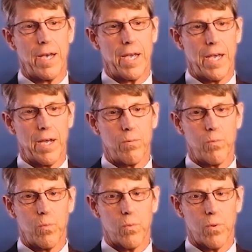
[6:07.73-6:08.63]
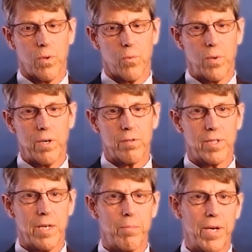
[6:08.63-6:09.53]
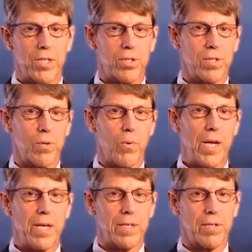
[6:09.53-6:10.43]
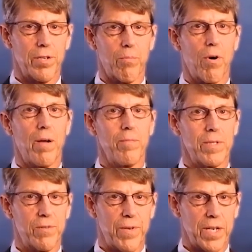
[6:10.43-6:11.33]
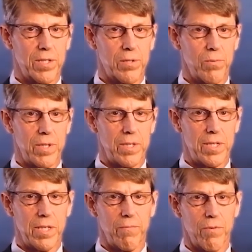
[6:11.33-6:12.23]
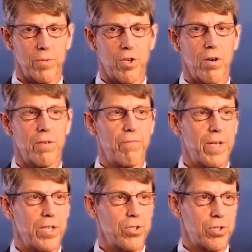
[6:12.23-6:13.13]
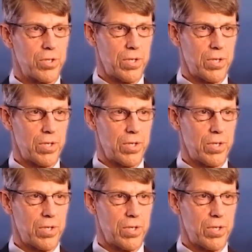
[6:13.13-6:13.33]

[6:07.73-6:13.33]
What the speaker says: And we don't send patients away until the problem's fixed. We see them from start to finish.